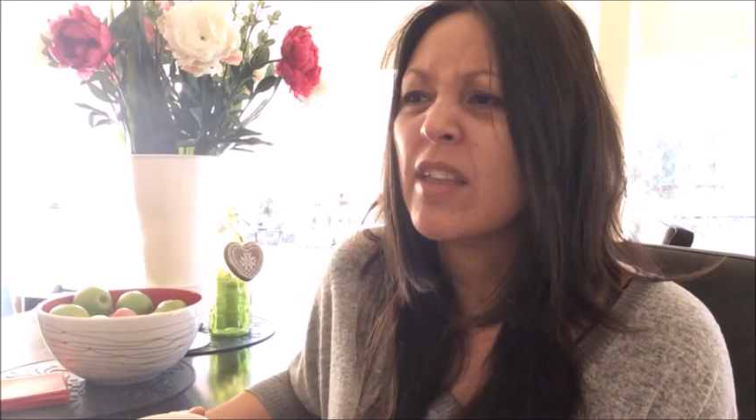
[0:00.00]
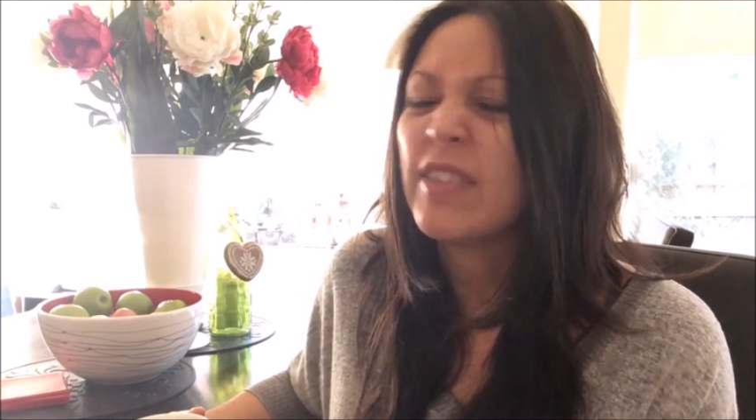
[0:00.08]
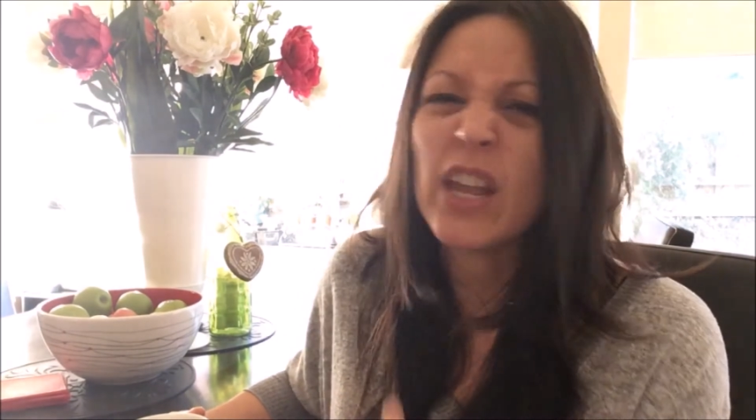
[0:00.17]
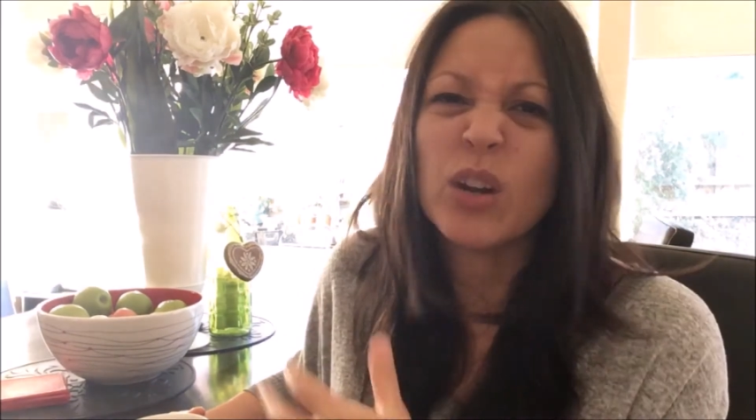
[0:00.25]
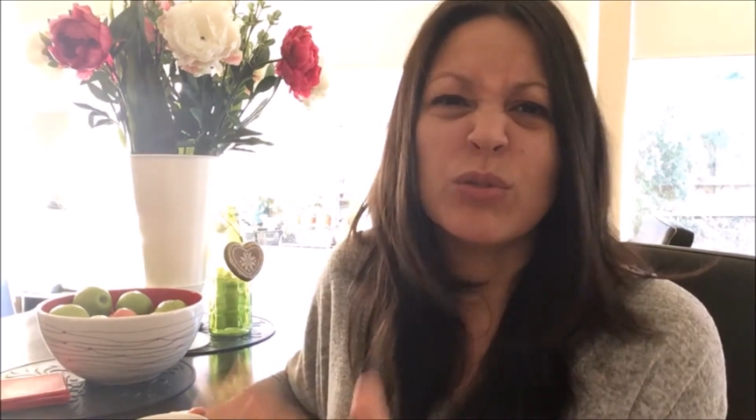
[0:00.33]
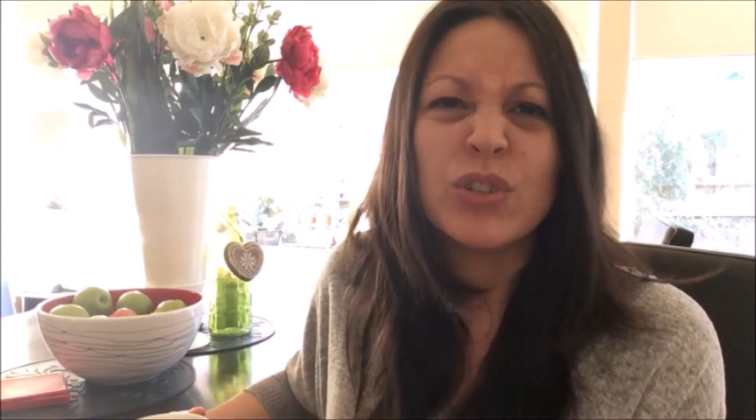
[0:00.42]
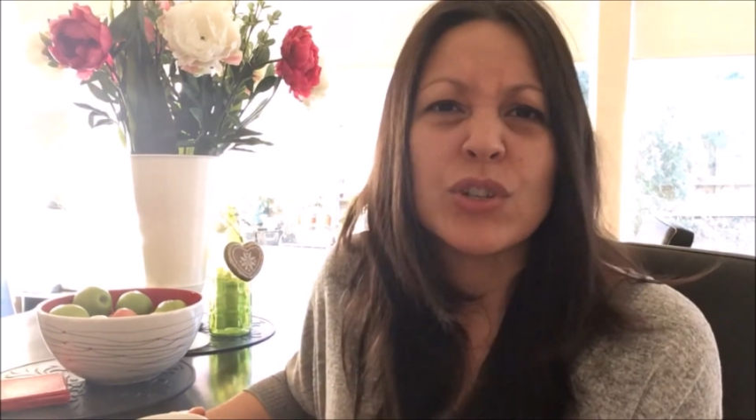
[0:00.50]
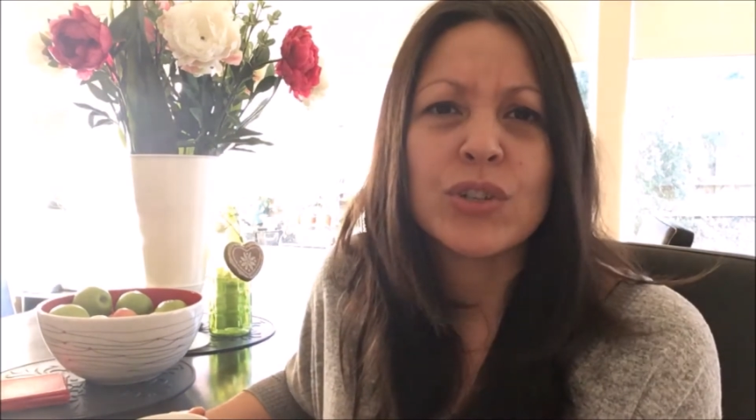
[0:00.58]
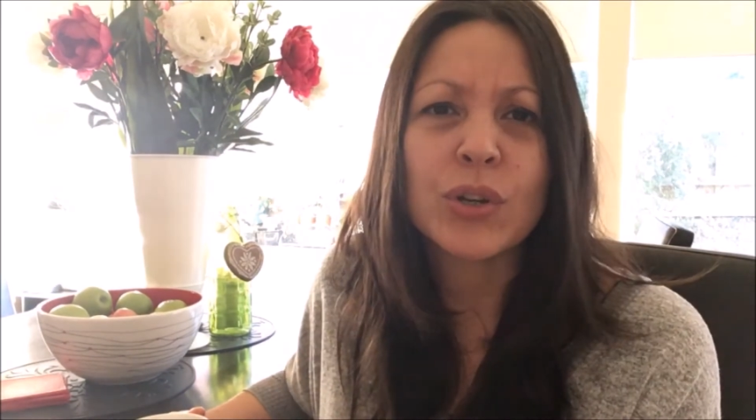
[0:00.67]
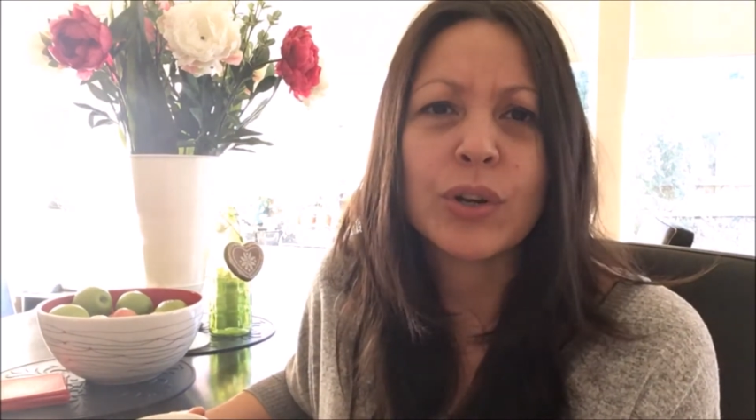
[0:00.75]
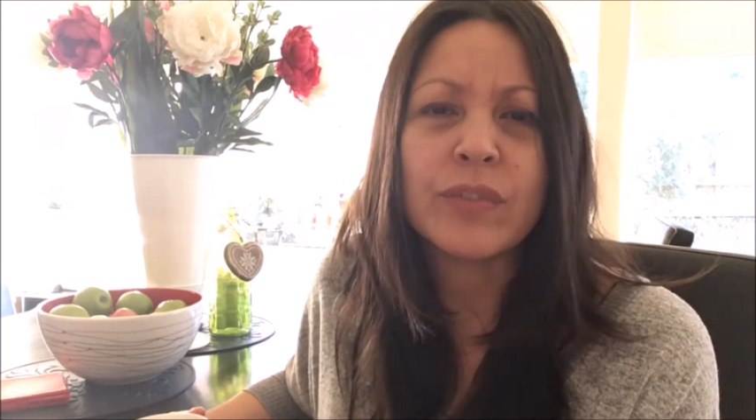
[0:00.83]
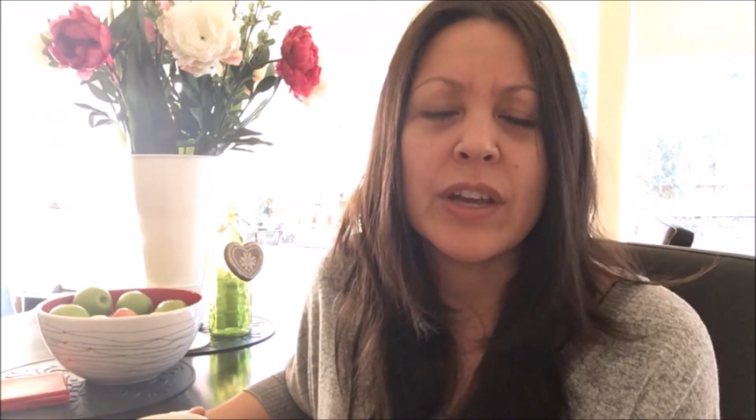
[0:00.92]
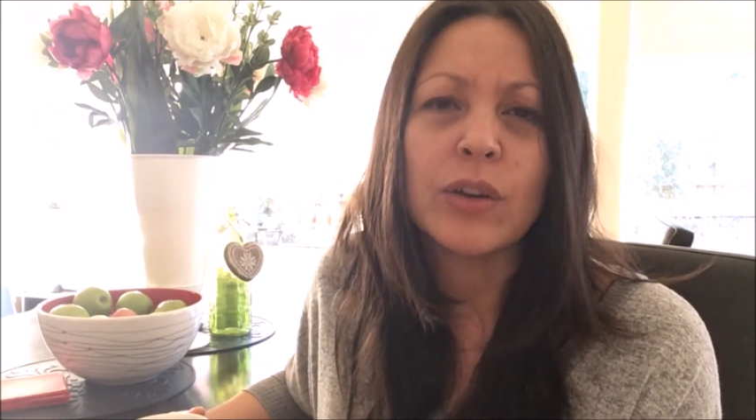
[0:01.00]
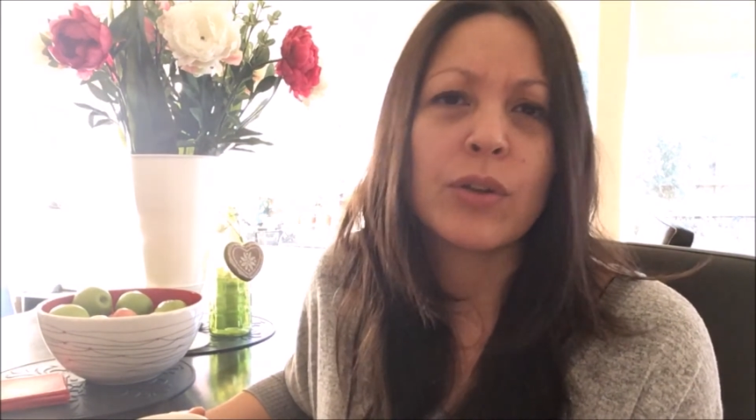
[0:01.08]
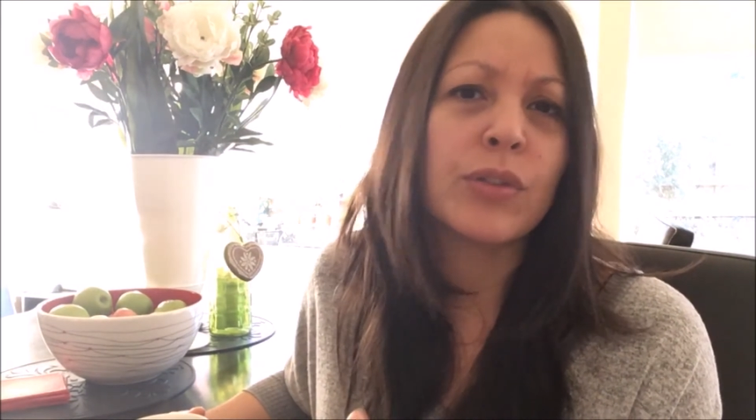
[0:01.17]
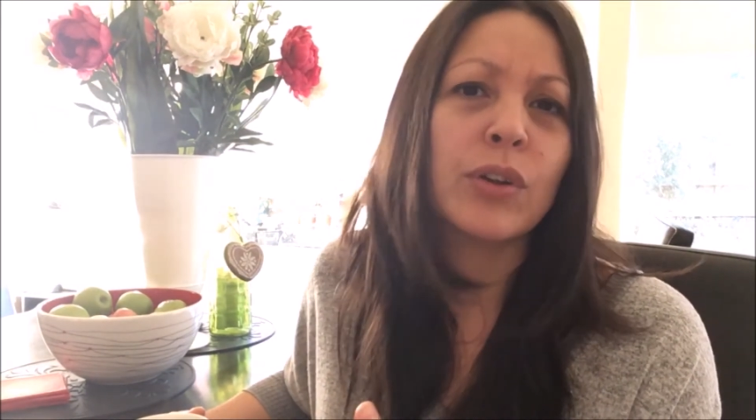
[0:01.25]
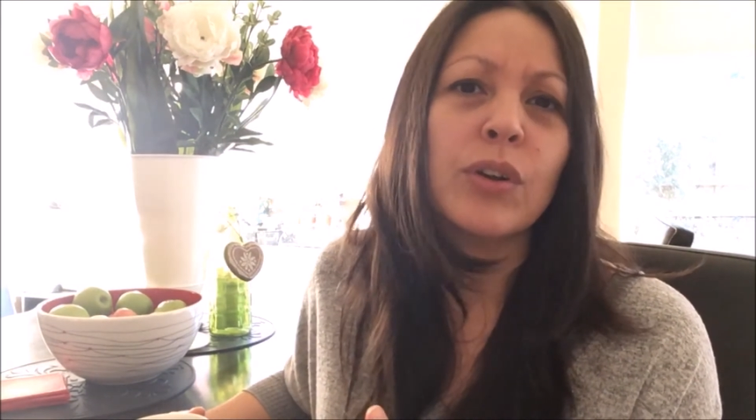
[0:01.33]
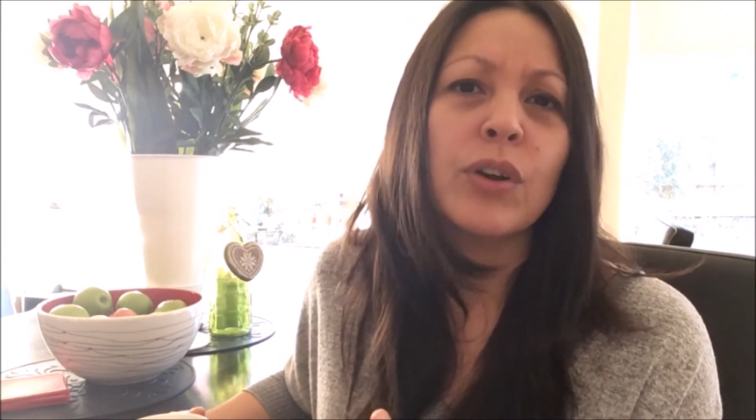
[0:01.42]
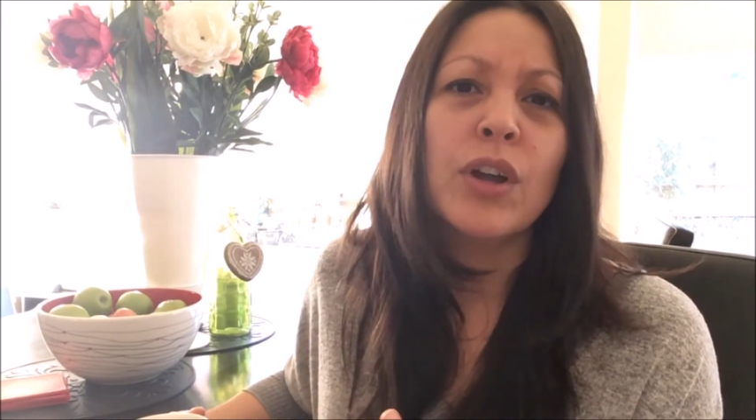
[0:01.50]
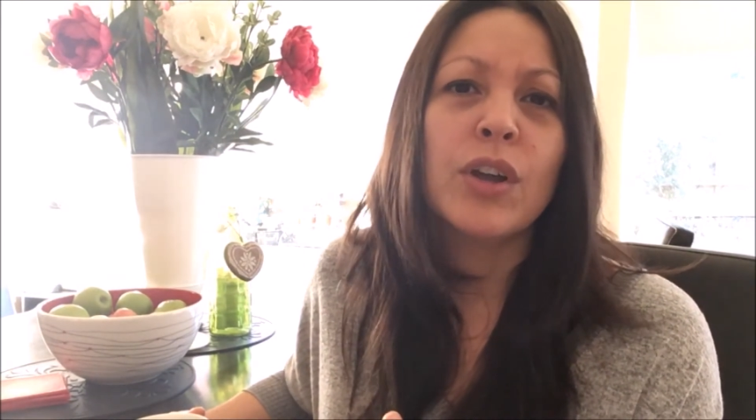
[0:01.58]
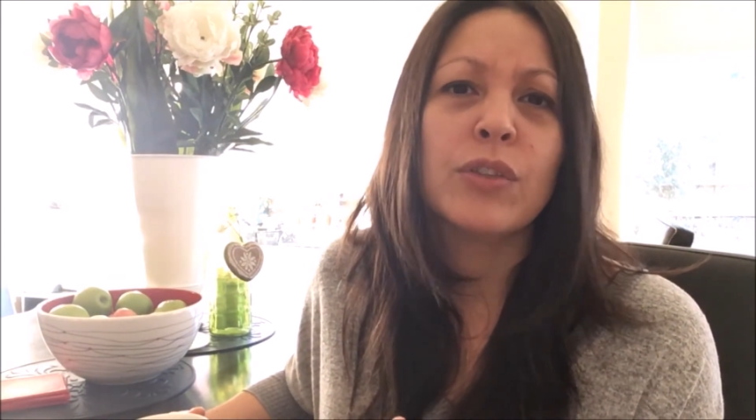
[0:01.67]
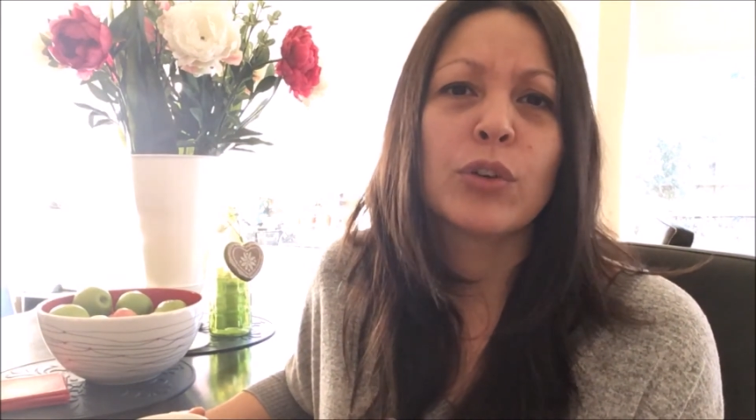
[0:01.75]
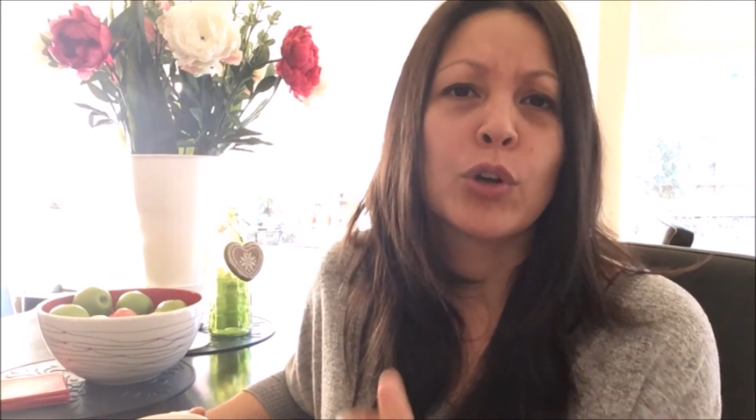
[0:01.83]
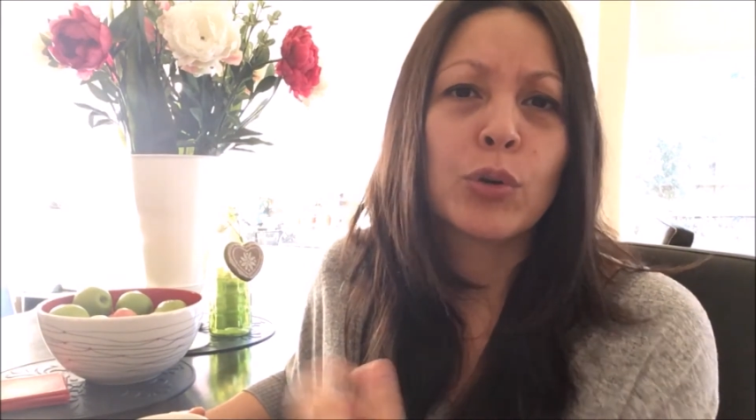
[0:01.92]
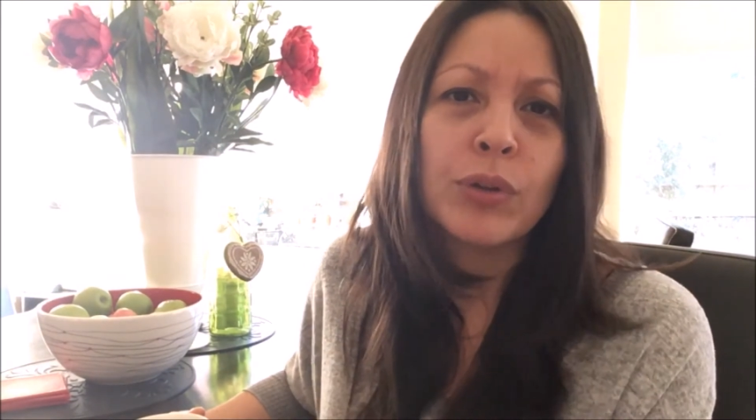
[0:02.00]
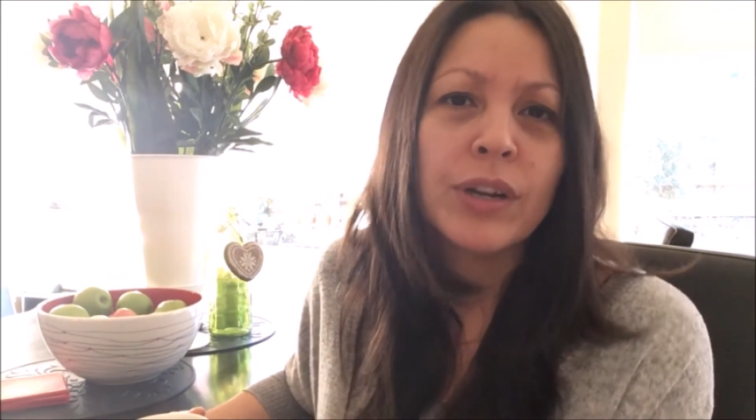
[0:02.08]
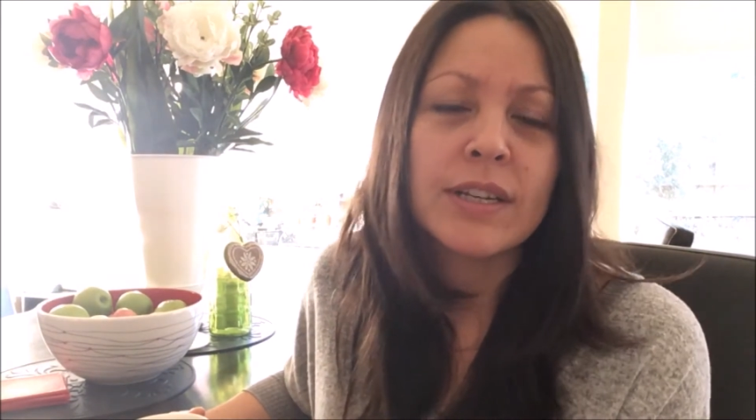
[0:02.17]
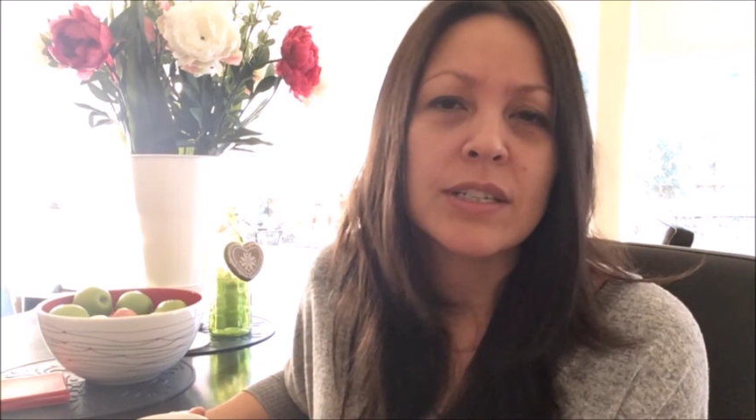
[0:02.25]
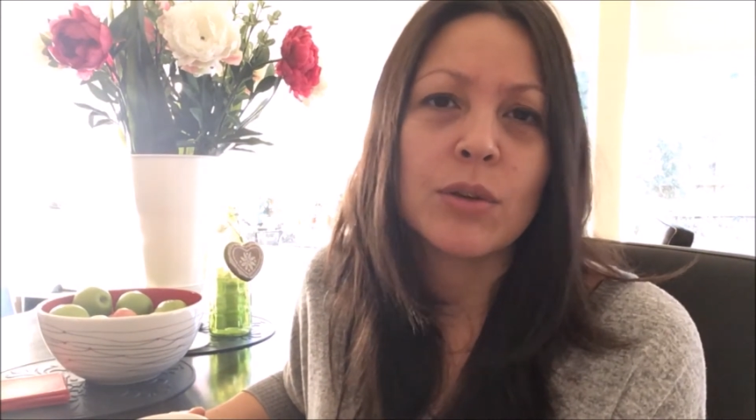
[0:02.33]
don't deserve it, or they're crooks,